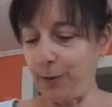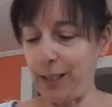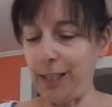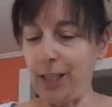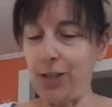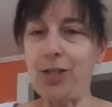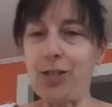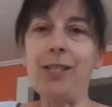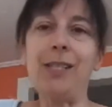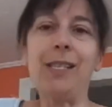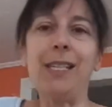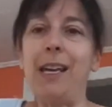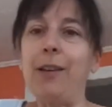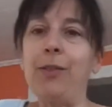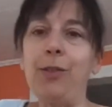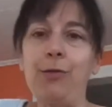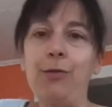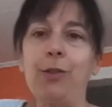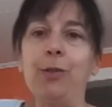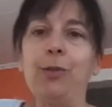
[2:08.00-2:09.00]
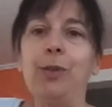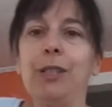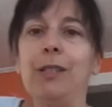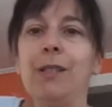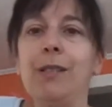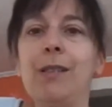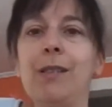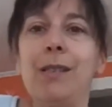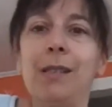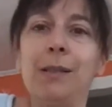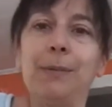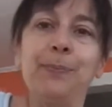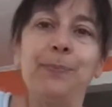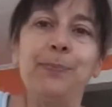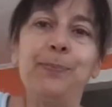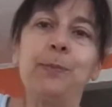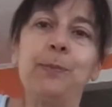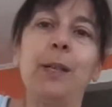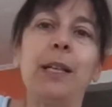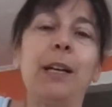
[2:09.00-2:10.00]
we can just get through this and
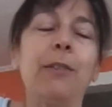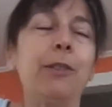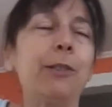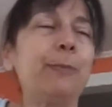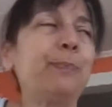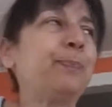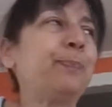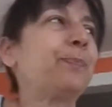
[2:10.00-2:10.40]
whatever.